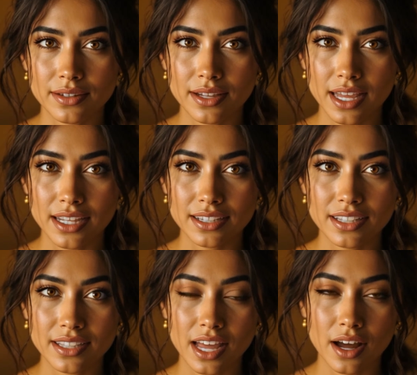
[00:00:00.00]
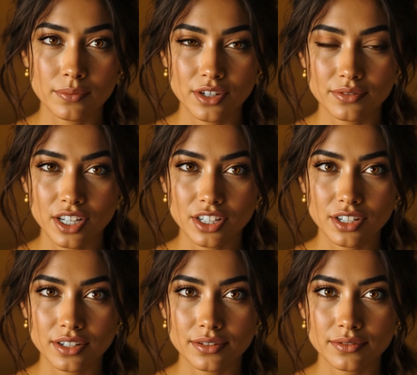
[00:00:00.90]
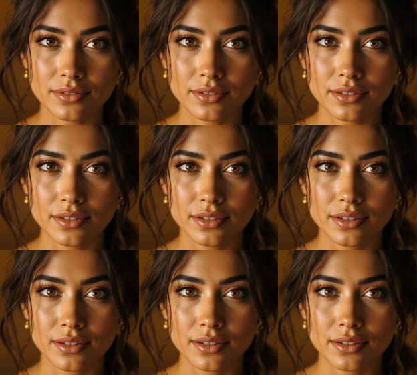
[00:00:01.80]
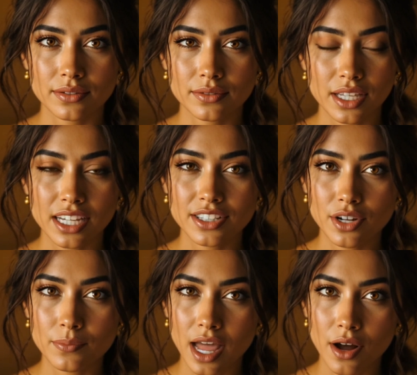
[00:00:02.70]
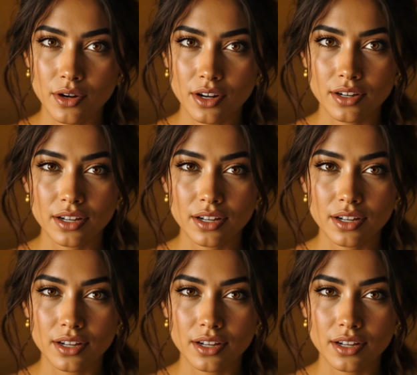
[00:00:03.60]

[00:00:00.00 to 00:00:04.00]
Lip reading: And in that observation lies your power.